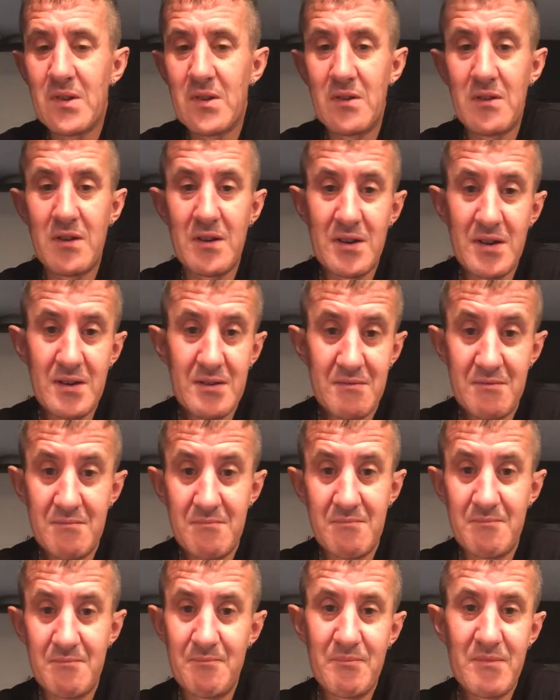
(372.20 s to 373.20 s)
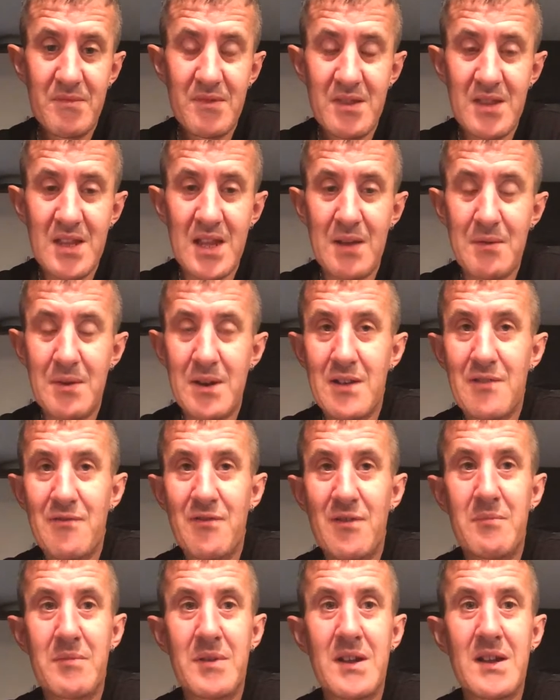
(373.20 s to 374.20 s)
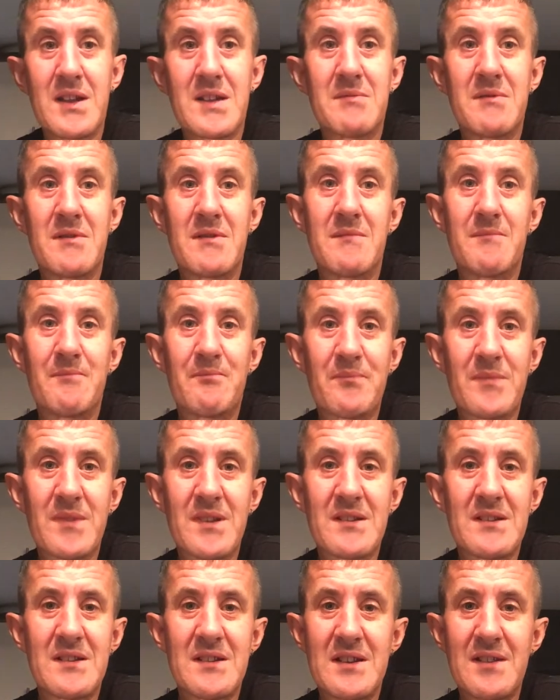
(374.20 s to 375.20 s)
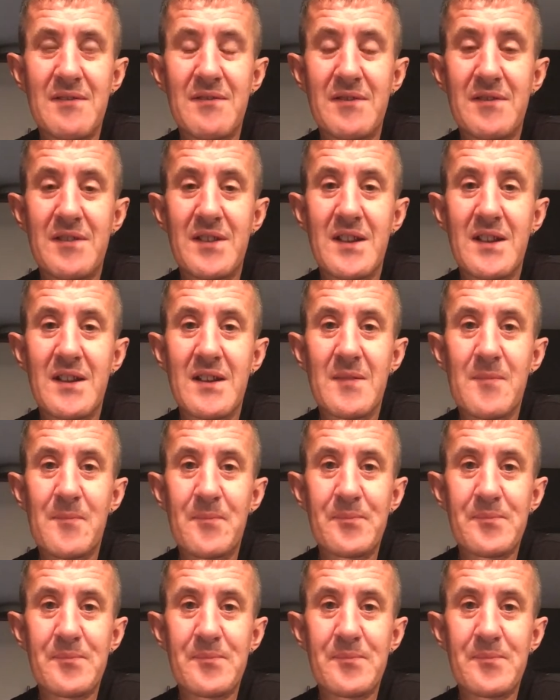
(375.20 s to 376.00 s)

Or on your dick when you're for a piss, but it's a different thing.